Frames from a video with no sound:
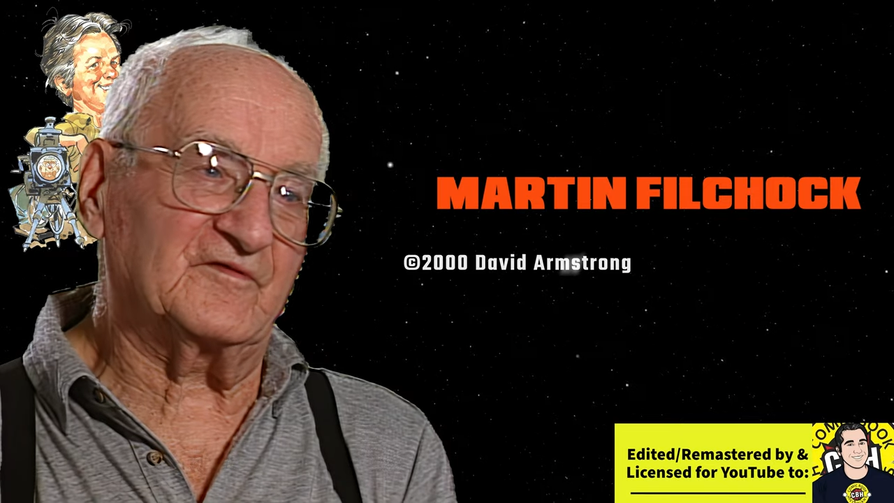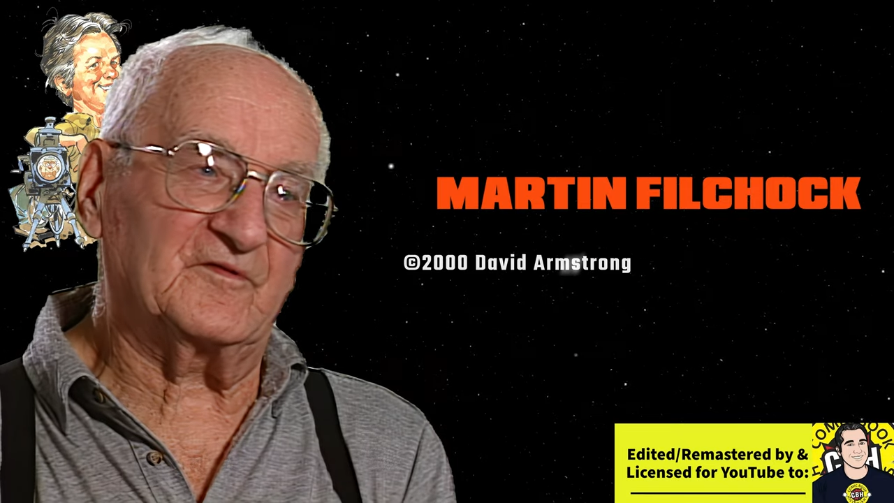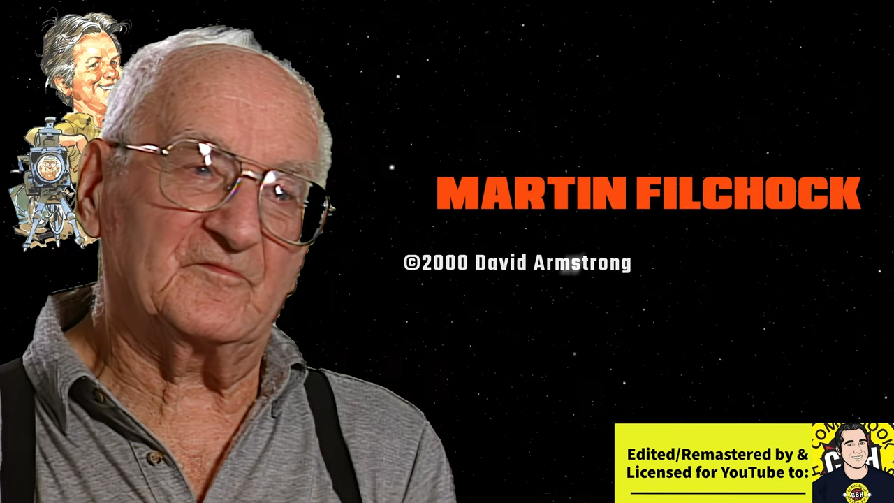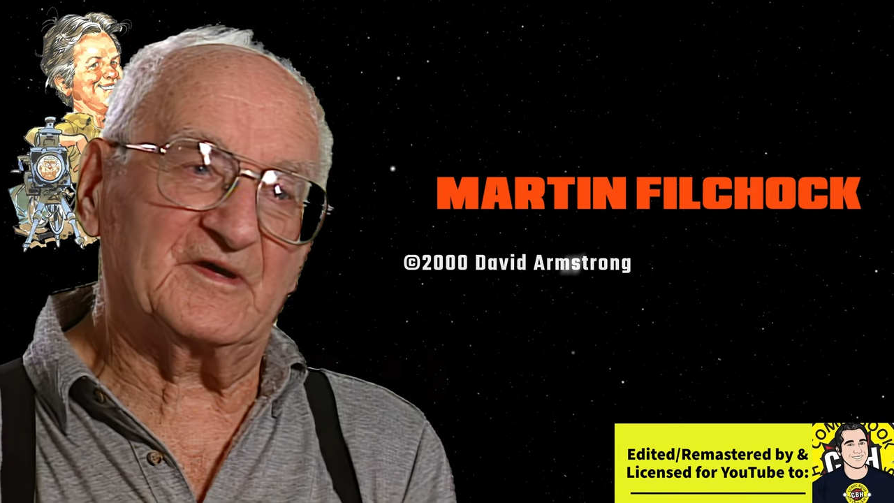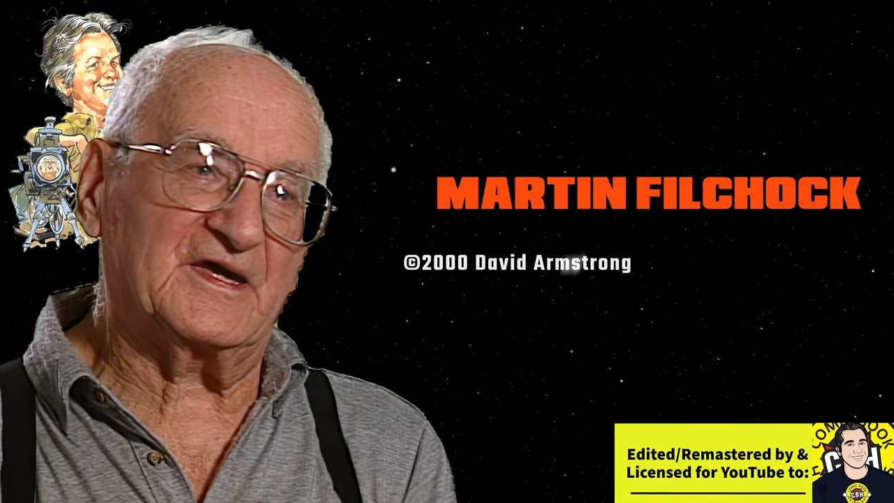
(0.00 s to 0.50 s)

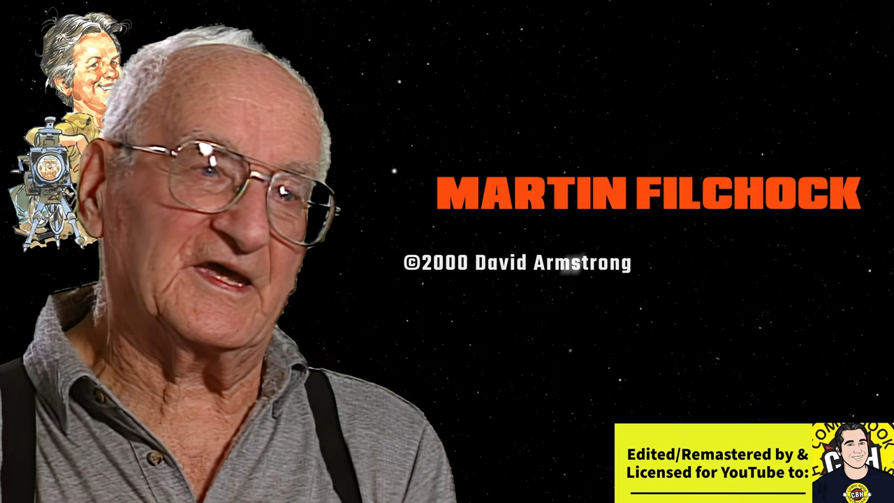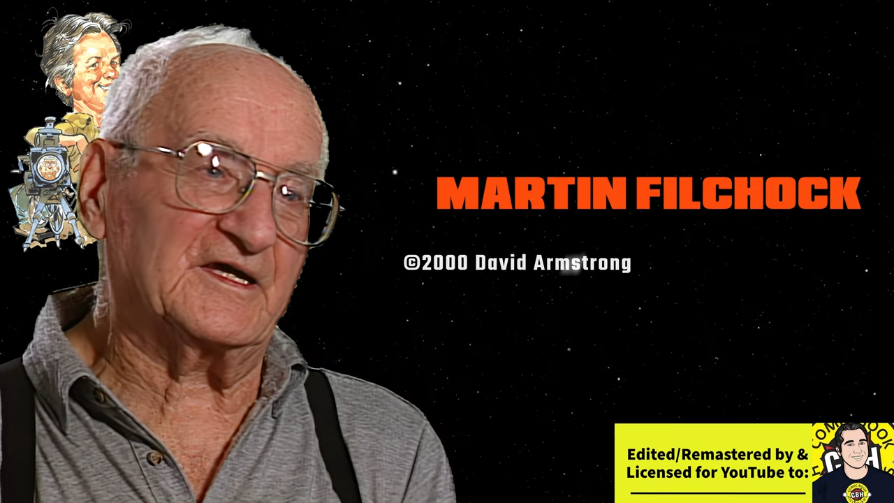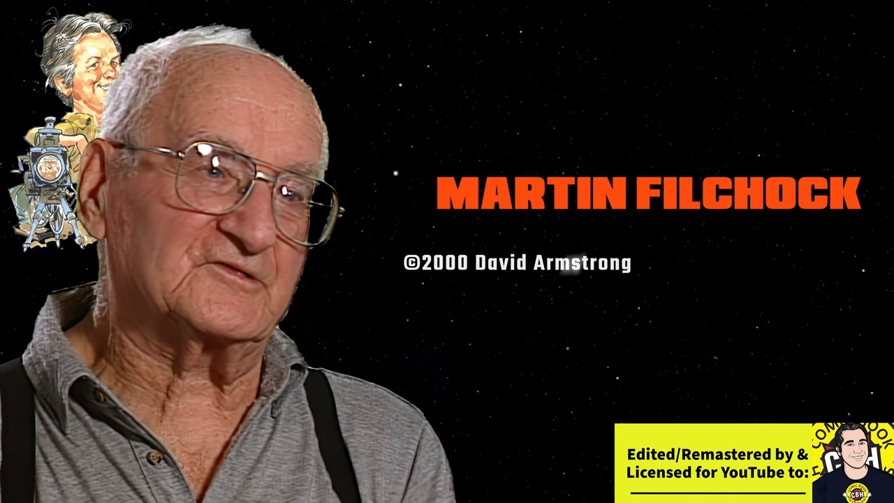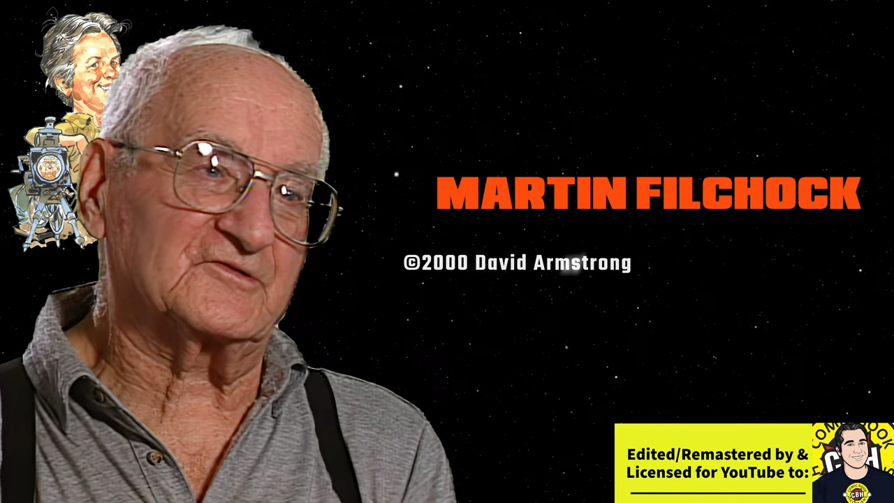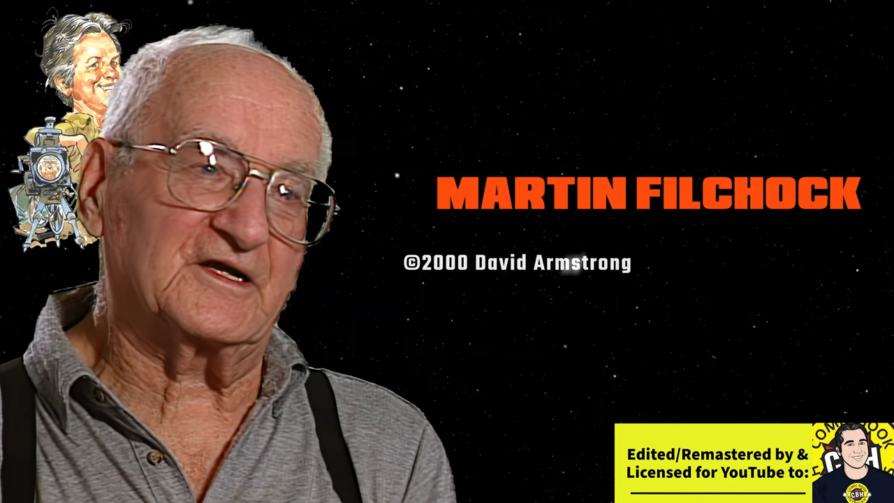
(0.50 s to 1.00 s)
him a
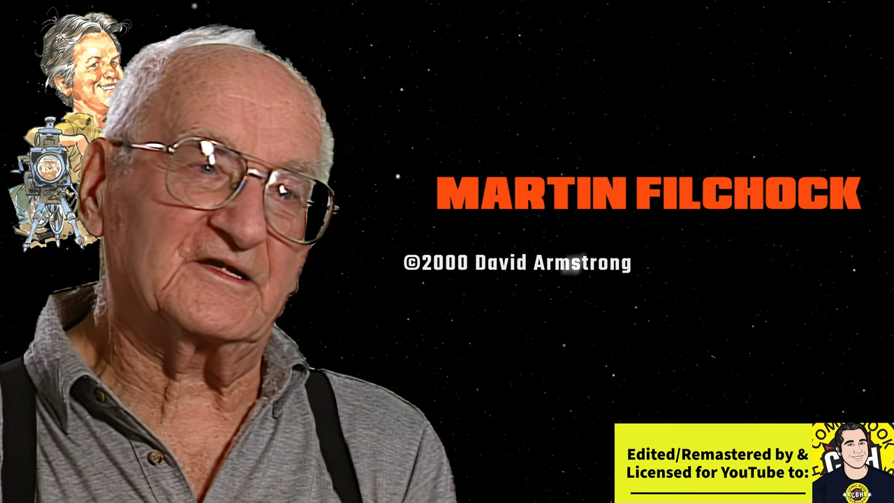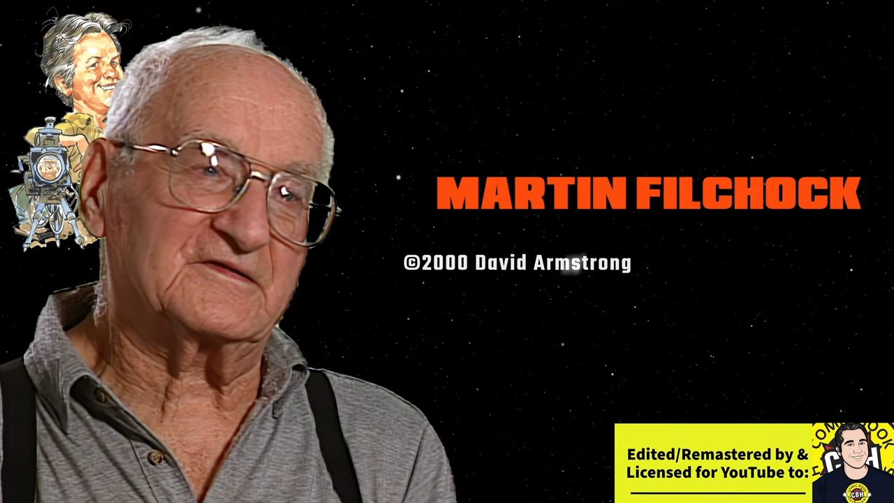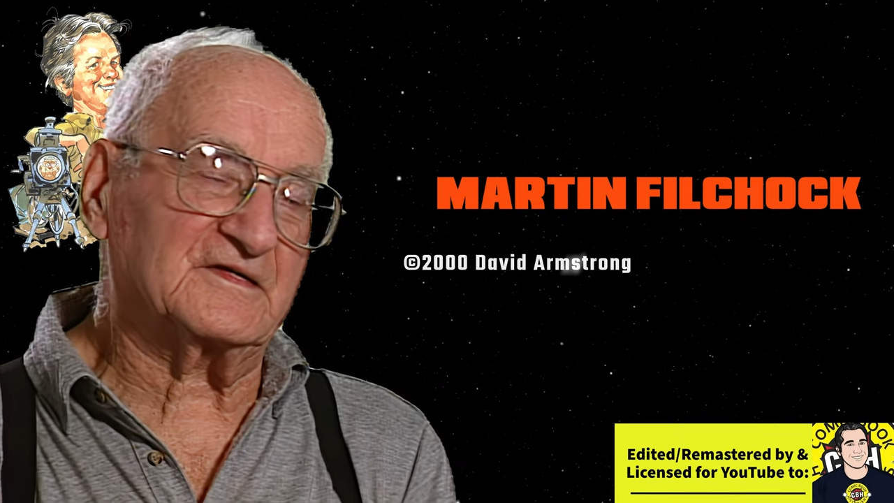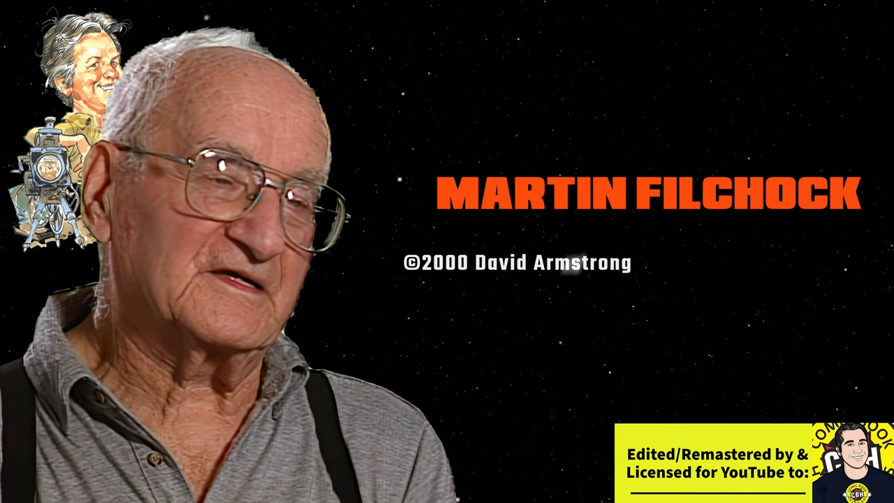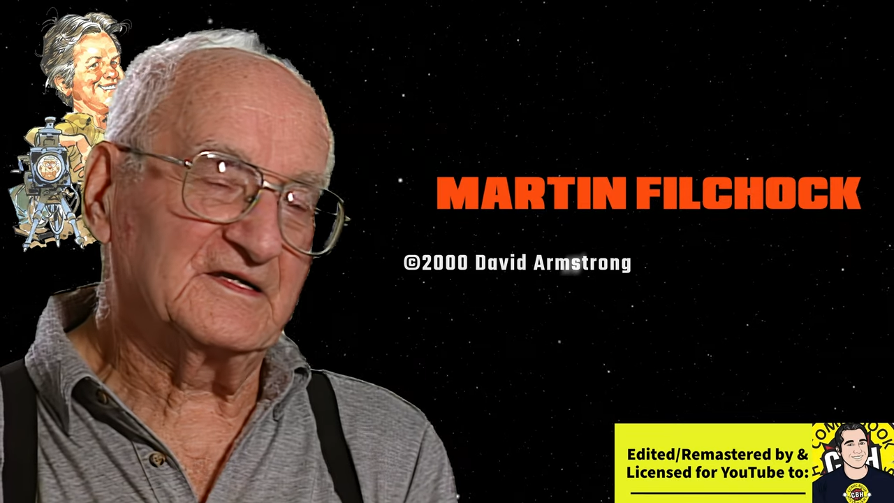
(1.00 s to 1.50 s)
hand or anything.